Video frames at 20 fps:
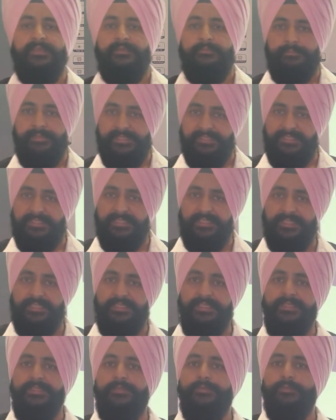
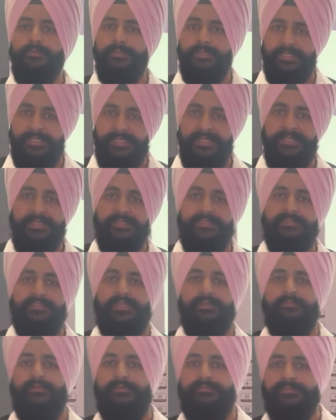basically you need
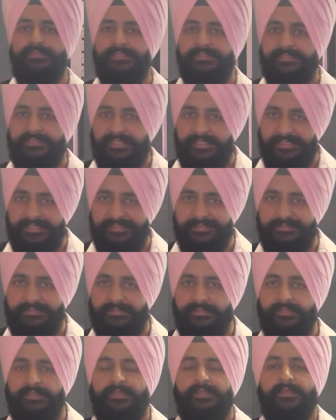some of the
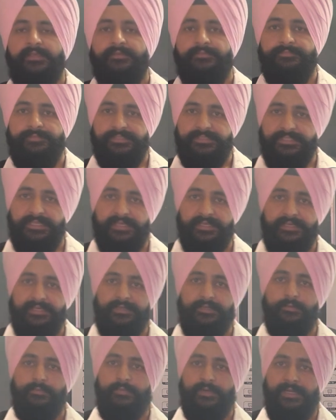things which are
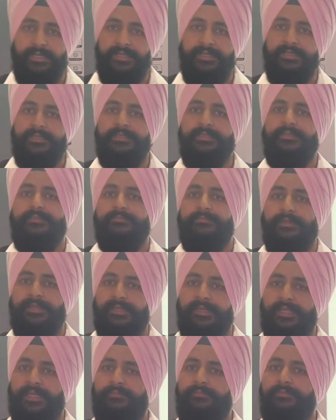required
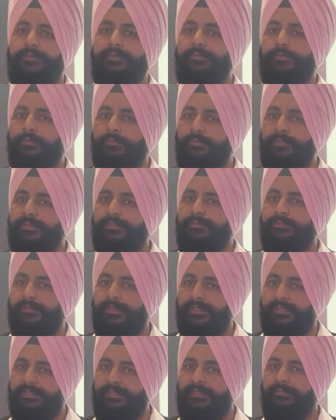whenever you will
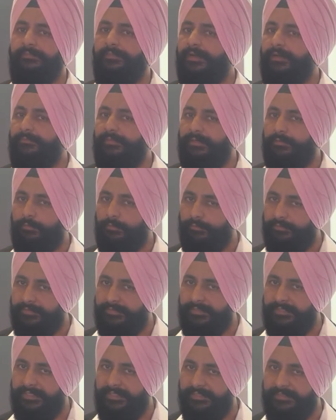join the
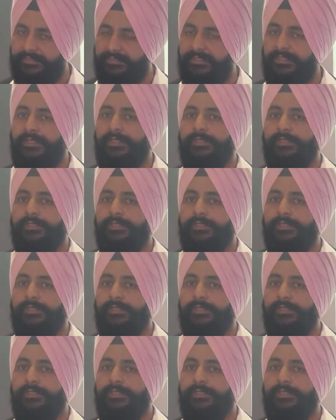pharmacovigilance.